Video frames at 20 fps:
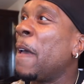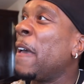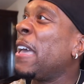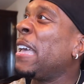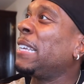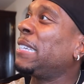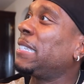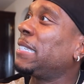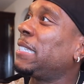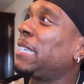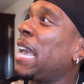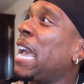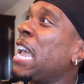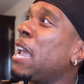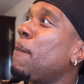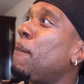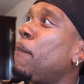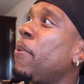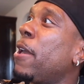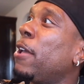his
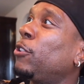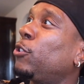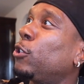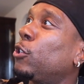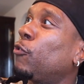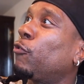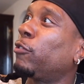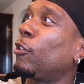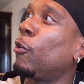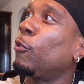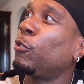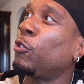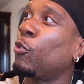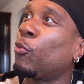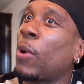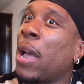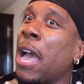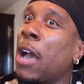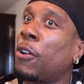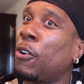gay pictures floating
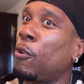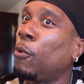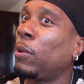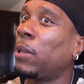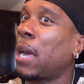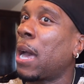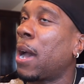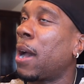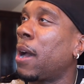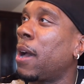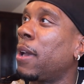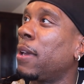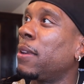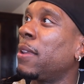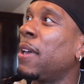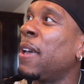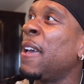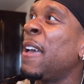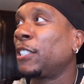around online.